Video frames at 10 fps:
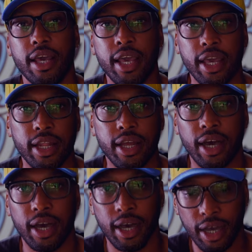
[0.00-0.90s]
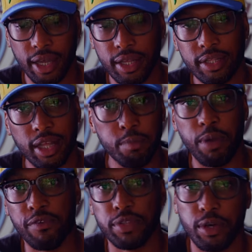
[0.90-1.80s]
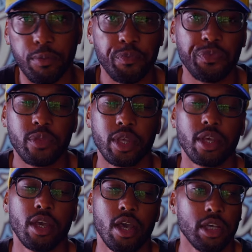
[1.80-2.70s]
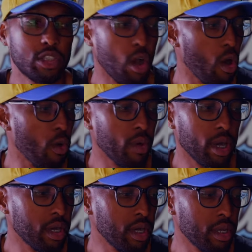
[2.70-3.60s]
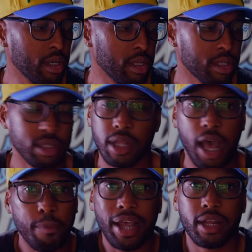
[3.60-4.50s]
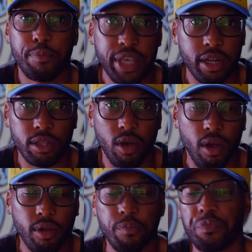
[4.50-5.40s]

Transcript: in Buffalo. So I'm not gonna be here long.